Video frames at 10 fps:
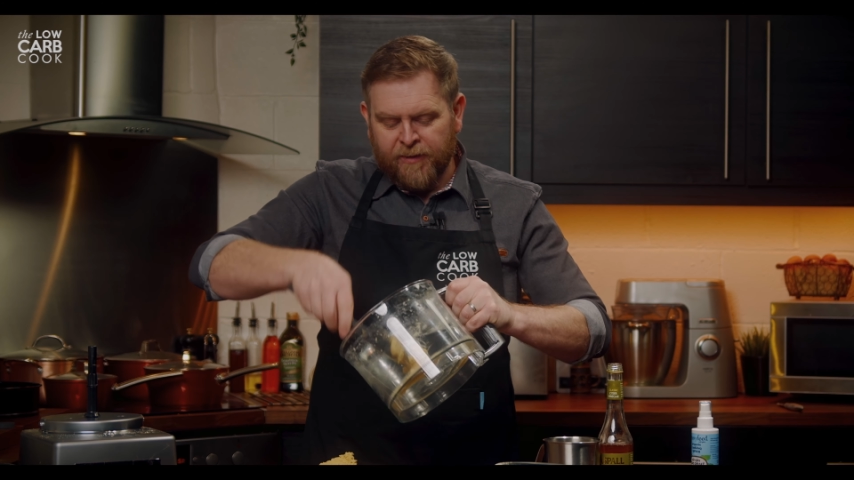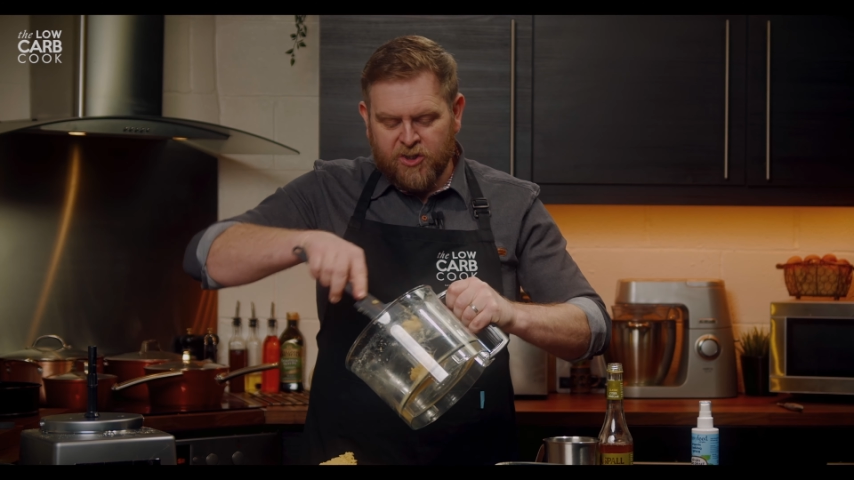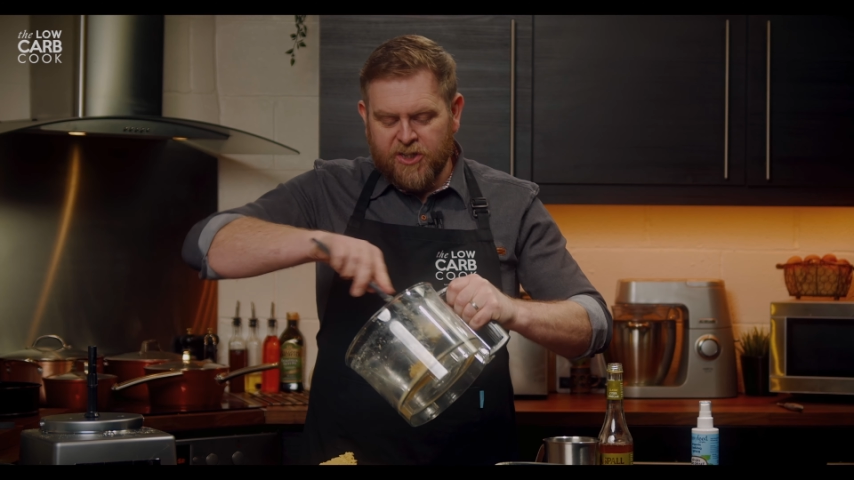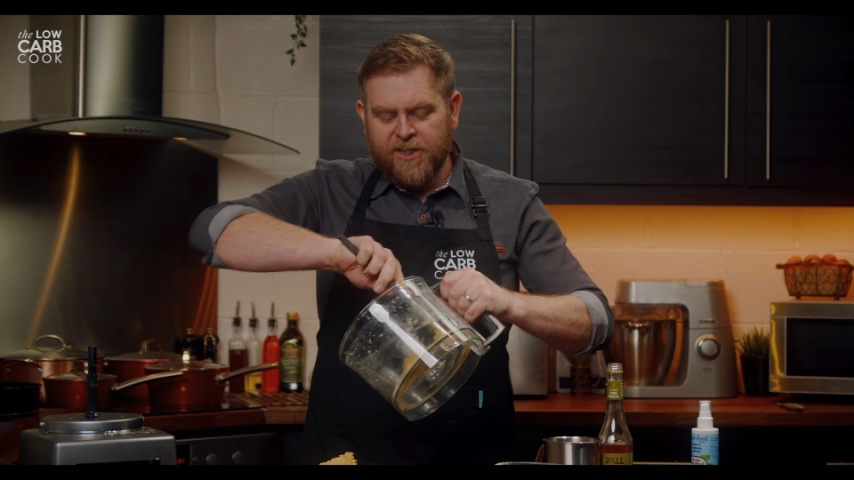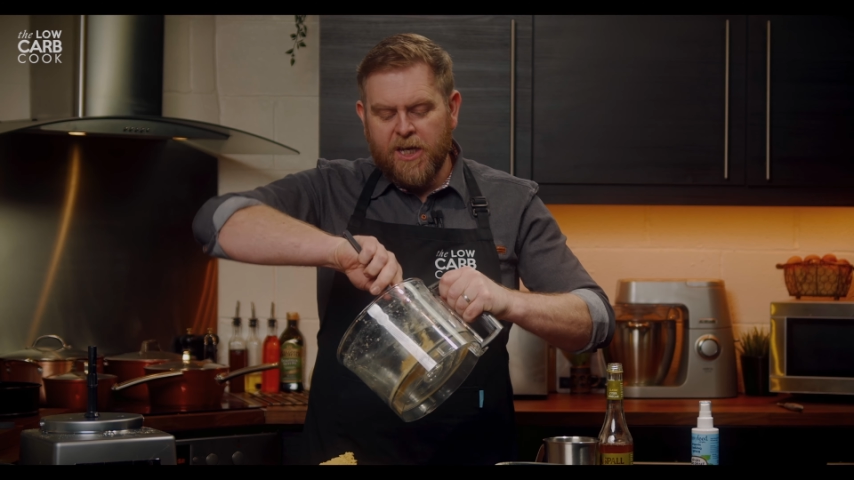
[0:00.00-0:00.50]

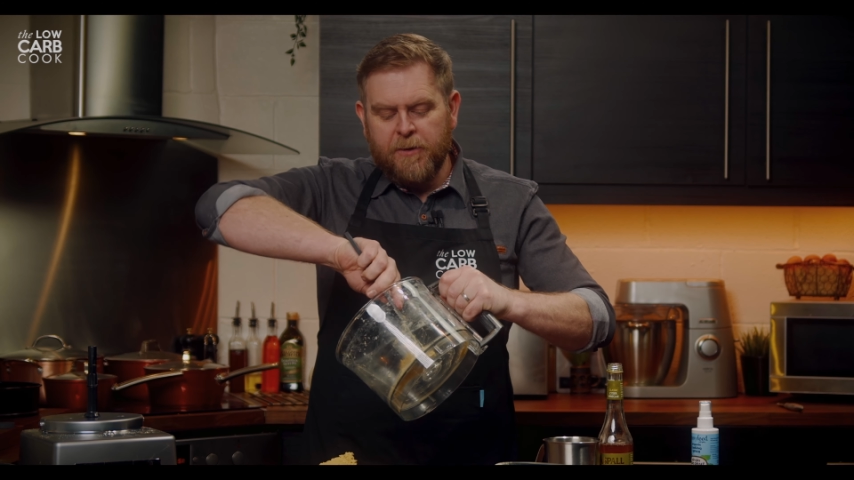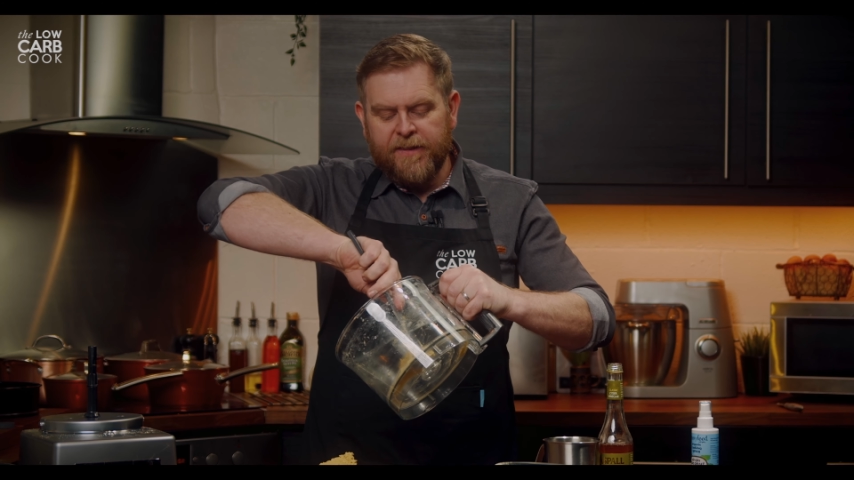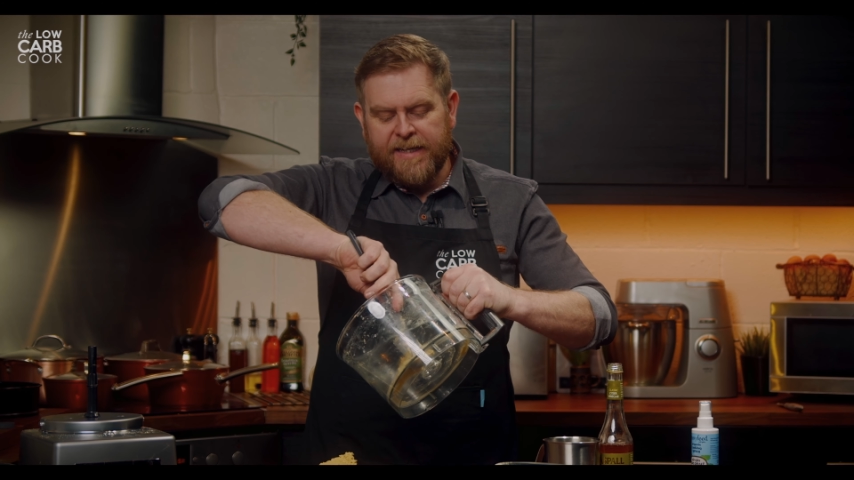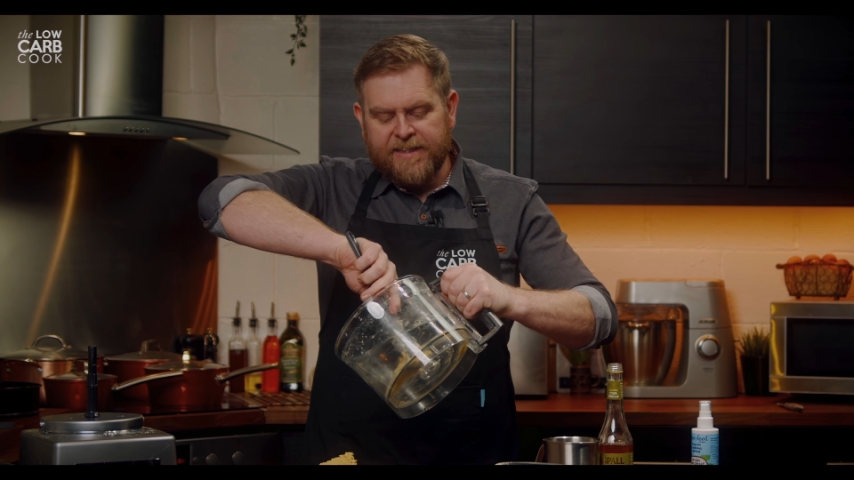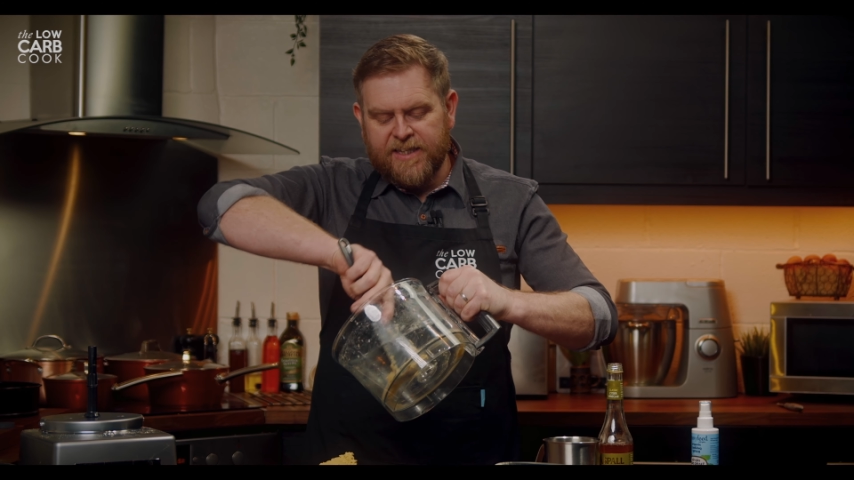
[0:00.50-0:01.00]
Just keep it
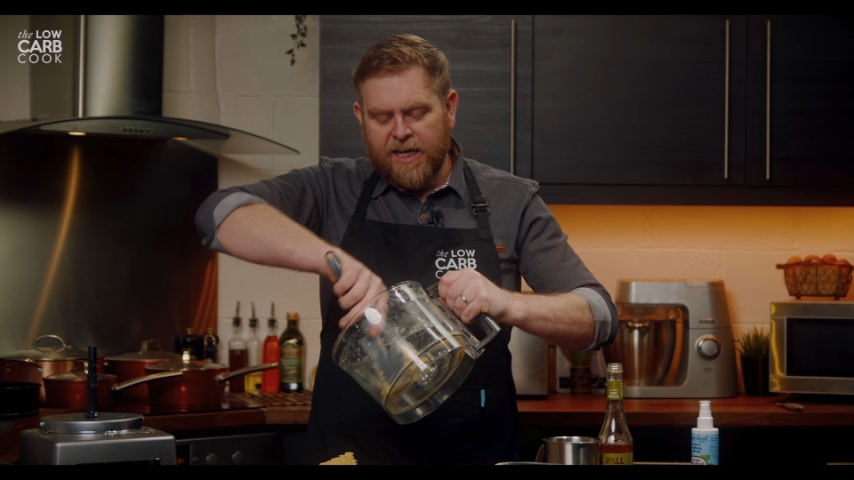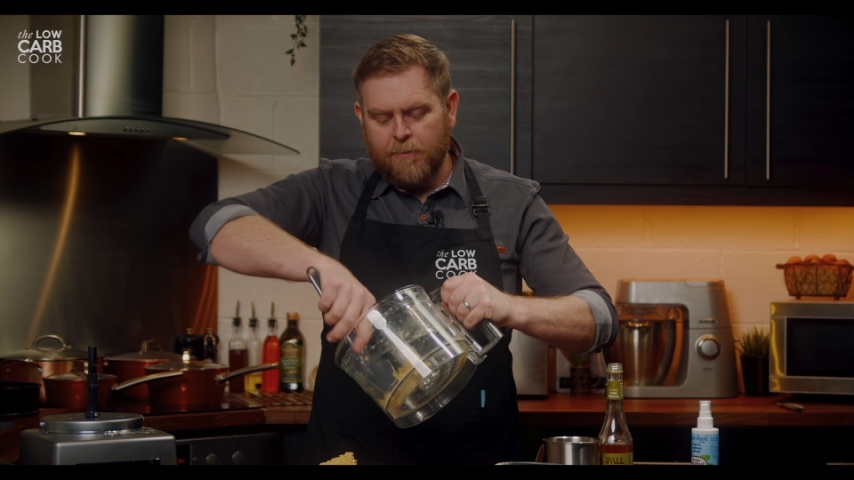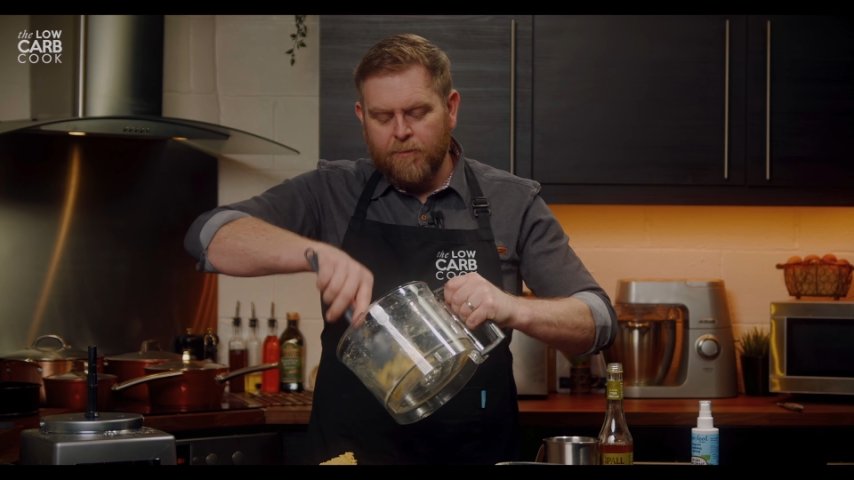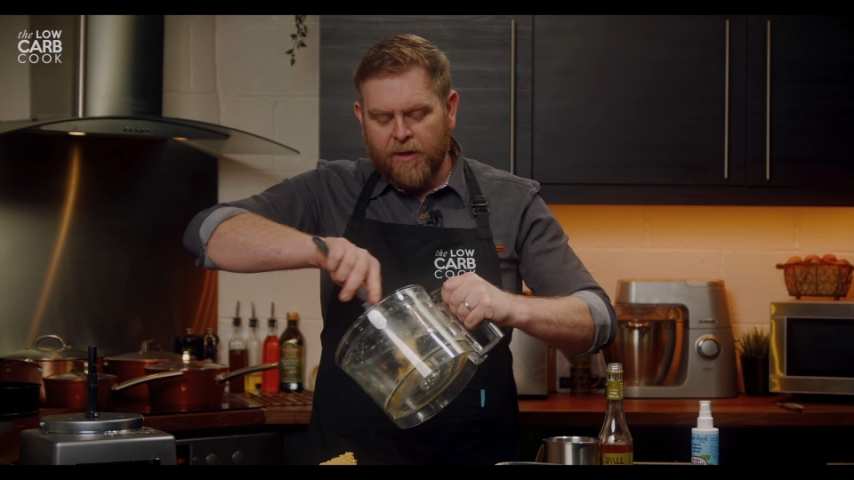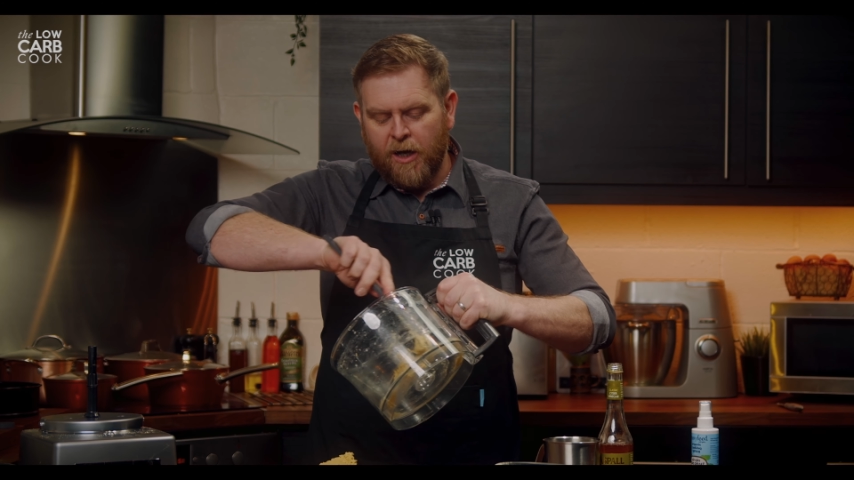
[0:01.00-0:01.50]
that same